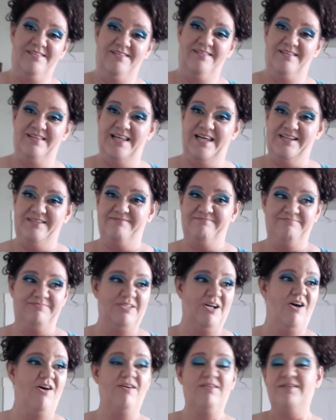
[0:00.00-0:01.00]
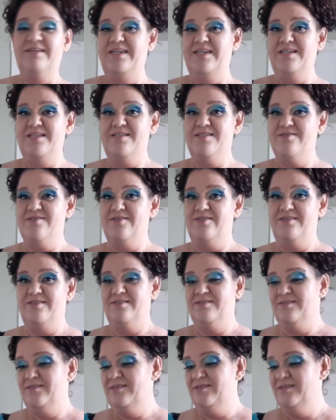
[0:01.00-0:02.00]
like donkeys,
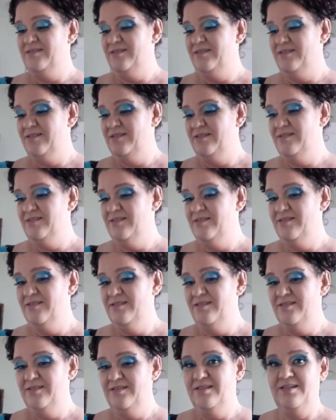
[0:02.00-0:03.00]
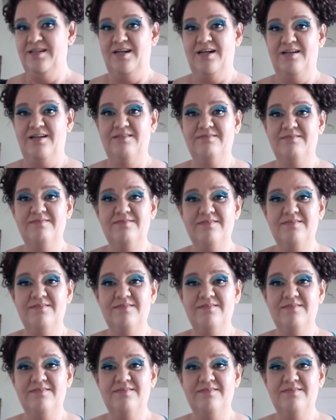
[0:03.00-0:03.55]
or, you know.